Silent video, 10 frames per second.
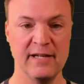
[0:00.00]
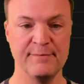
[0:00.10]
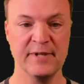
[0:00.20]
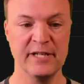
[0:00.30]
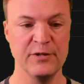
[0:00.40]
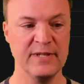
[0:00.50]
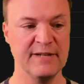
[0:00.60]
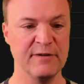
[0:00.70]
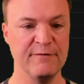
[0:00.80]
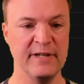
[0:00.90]
and I'm going to do a
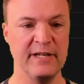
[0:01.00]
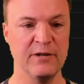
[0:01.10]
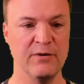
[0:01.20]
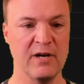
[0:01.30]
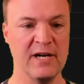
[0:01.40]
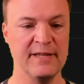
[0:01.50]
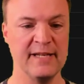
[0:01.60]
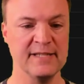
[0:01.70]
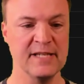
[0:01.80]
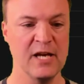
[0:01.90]
different video
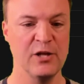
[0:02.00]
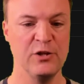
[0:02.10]
on this,